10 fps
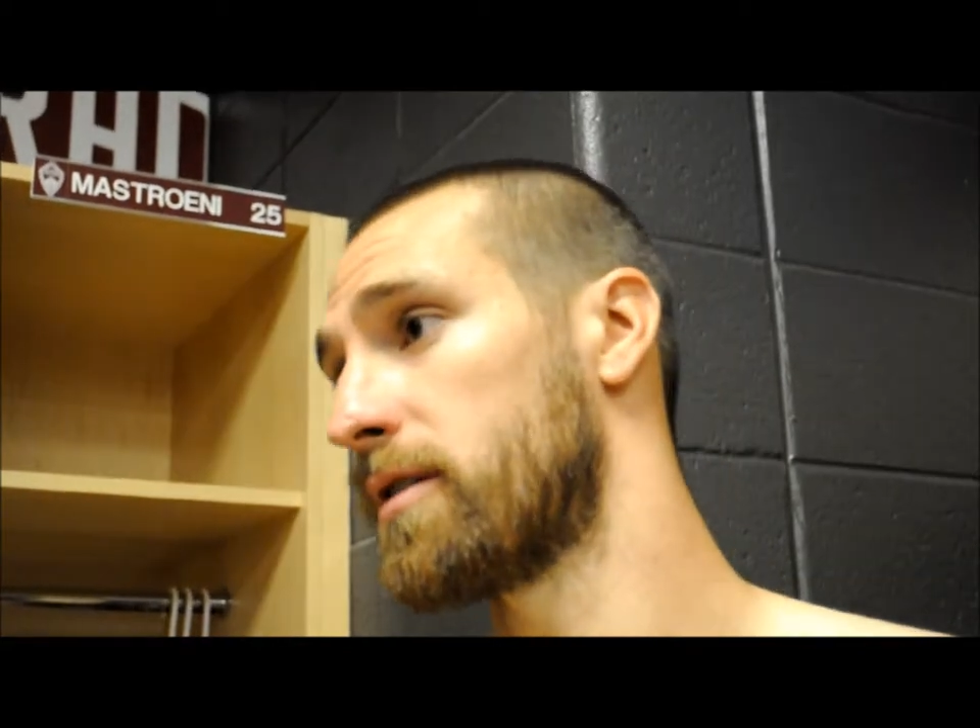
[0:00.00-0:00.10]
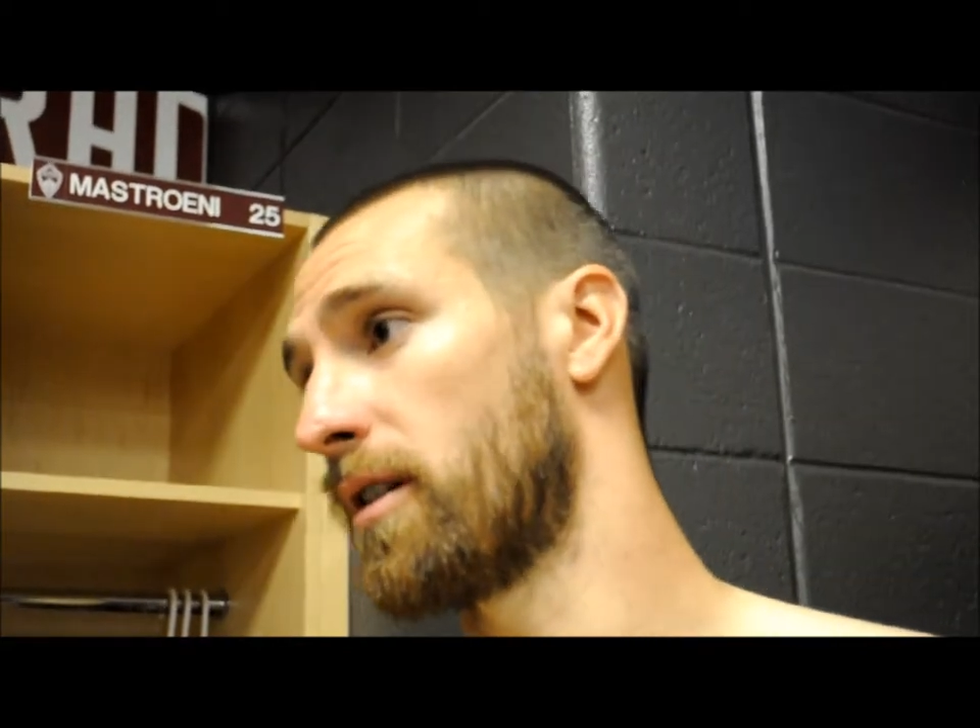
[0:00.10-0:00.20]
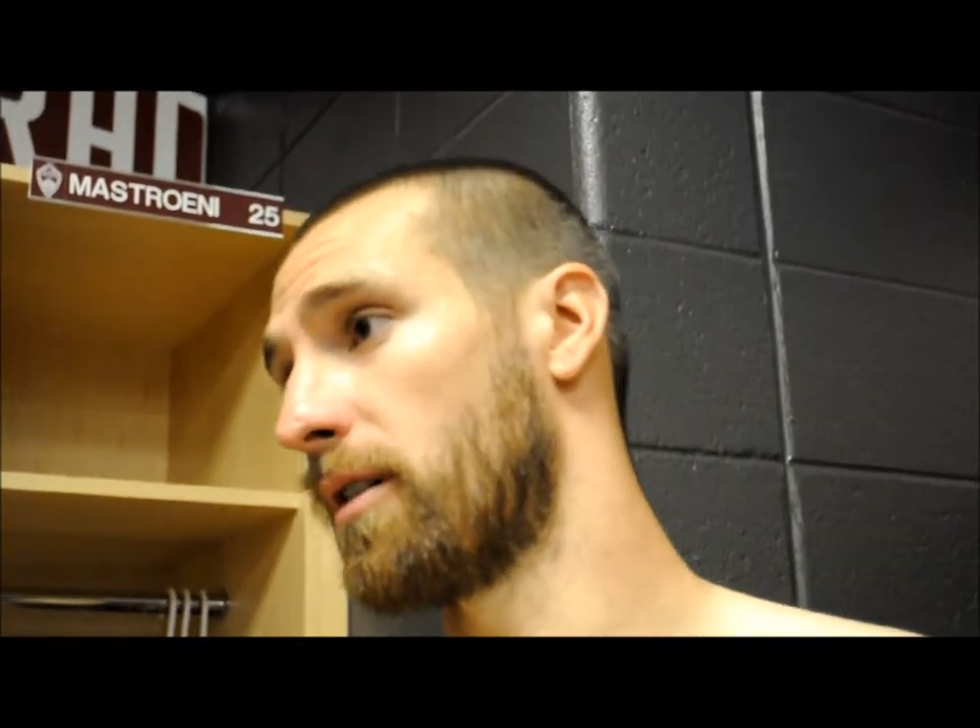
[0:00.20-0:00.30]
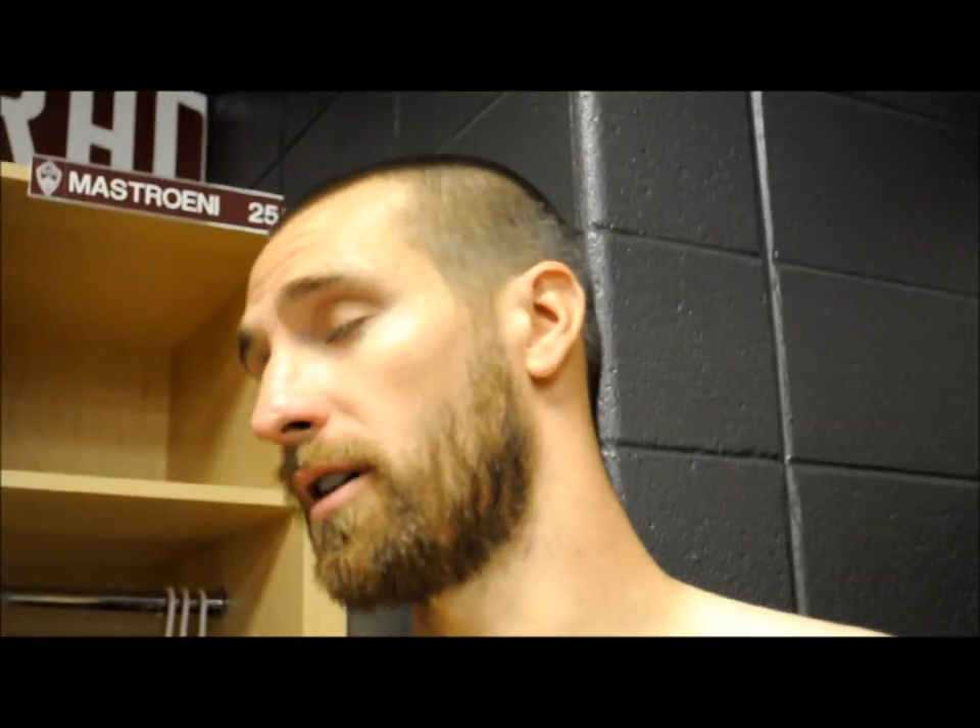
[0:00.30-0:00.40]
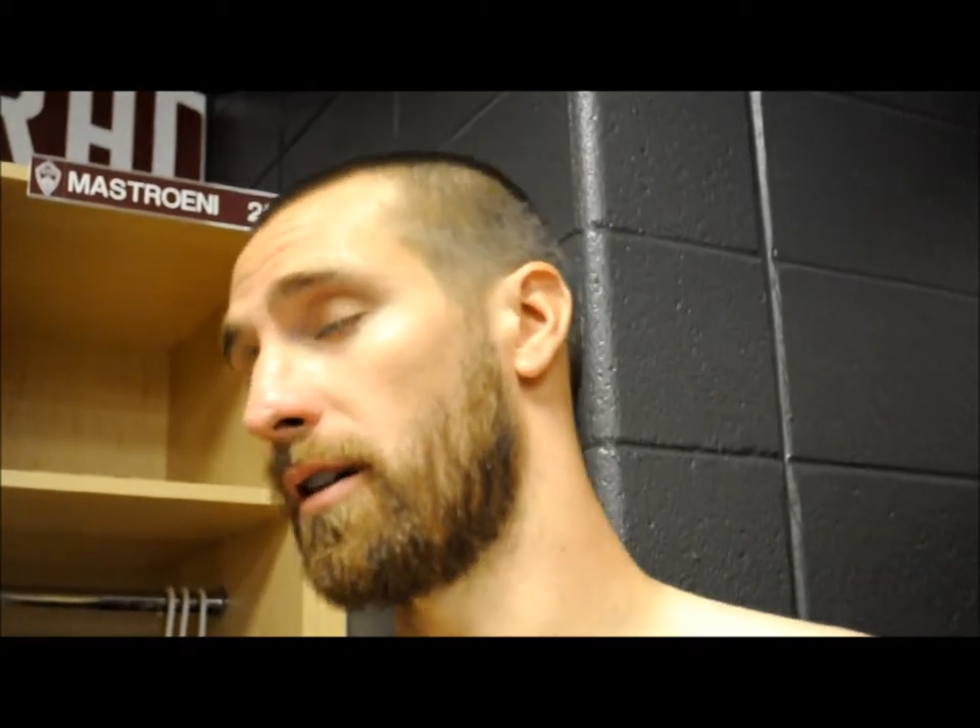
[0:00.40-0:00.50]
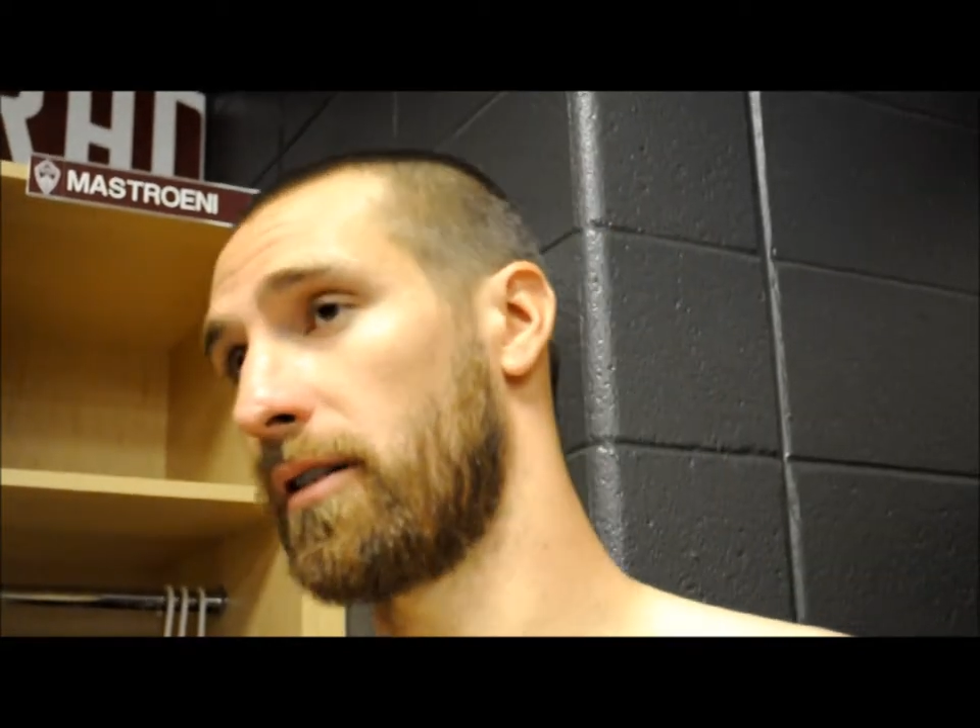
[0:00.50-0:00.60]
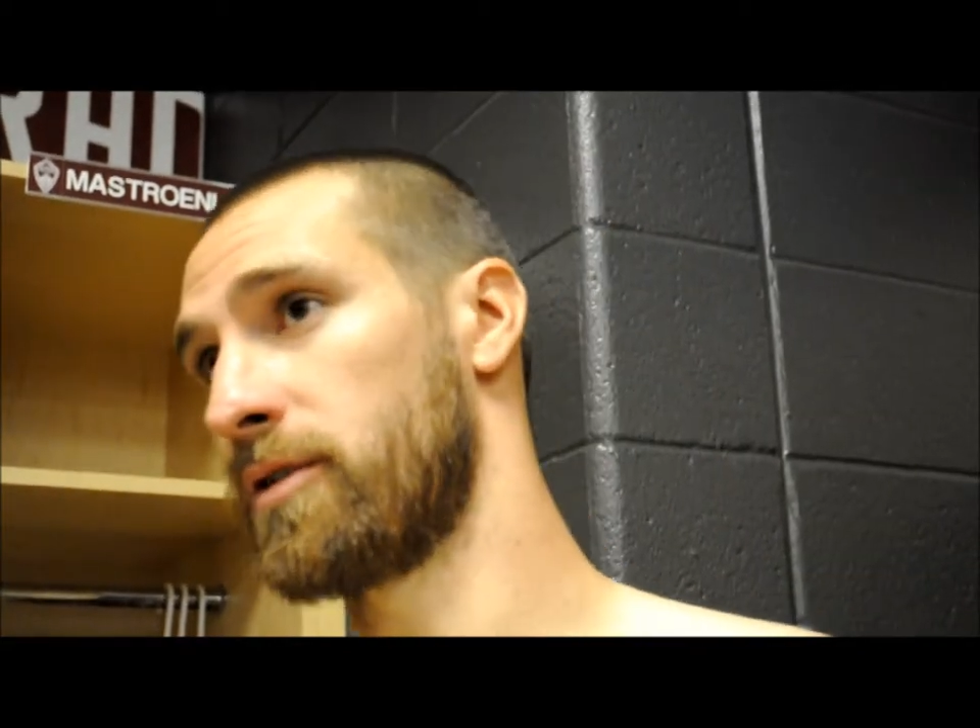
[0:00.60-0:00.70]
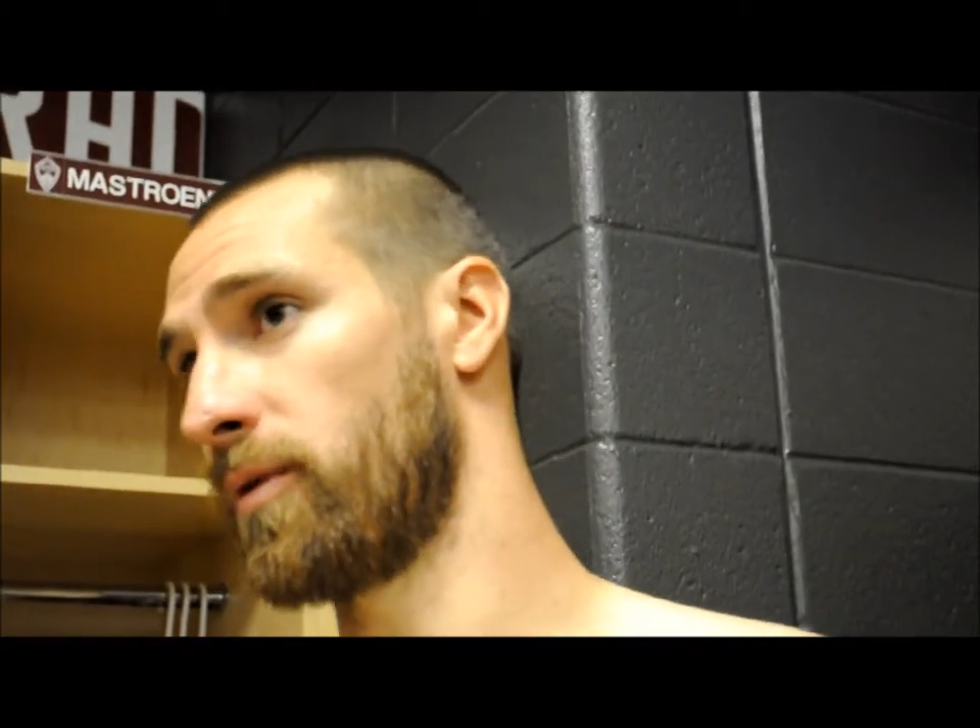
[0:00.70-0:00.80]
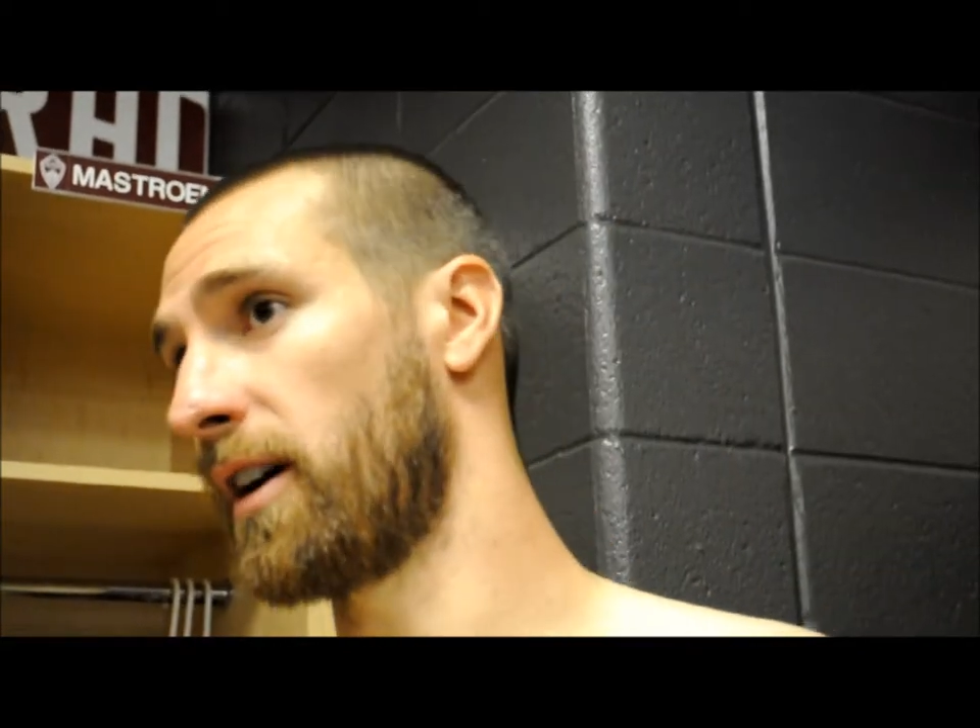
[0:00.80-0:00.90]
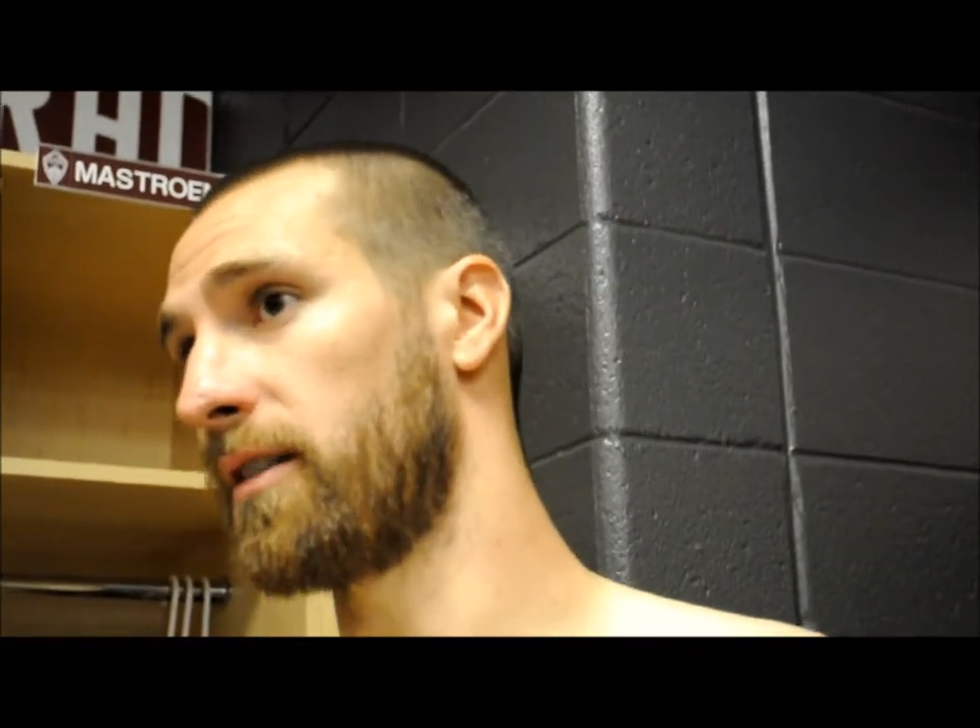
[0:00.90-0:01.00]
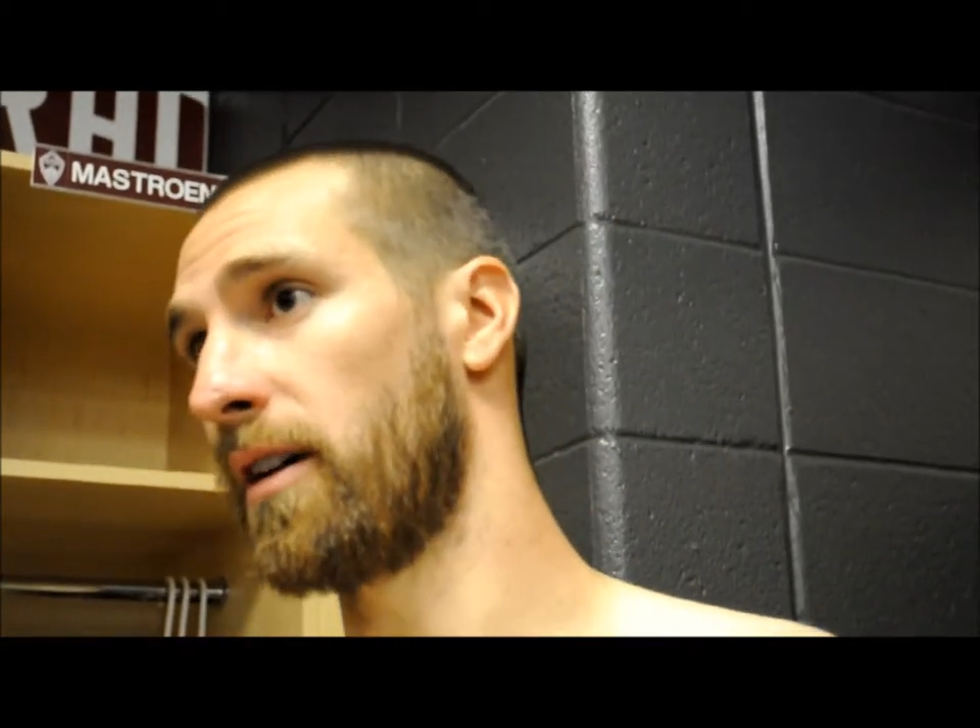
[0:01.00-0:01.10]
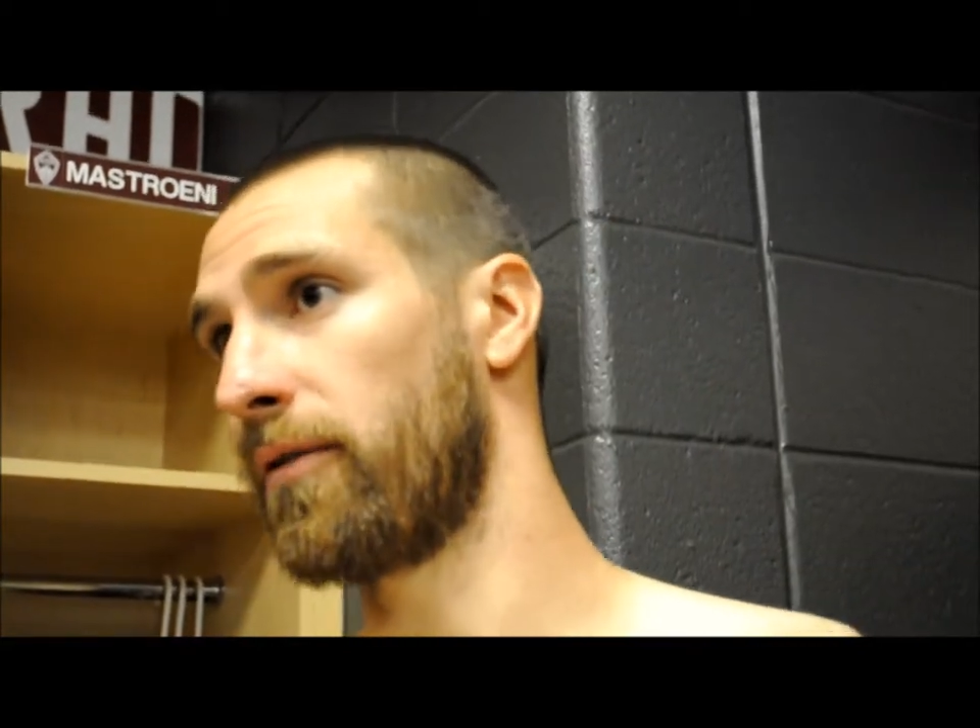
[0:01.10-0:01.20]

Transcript: So we got that